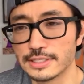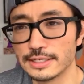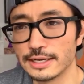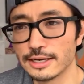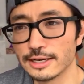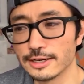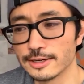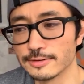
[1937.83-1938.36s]

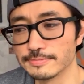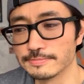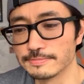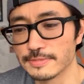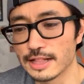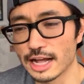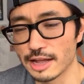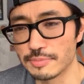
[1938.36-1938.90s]
I've
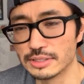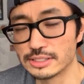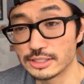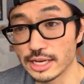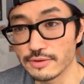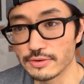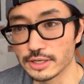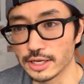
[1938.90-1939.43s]
been
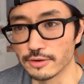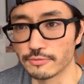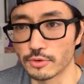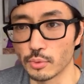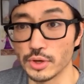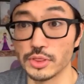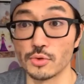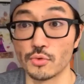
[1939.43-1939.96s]
saving it for
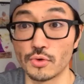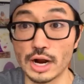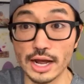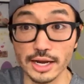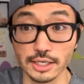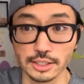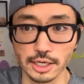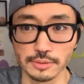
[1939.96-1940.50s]
when the
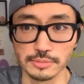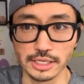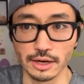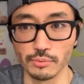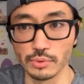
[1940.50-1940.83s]
ride comes out.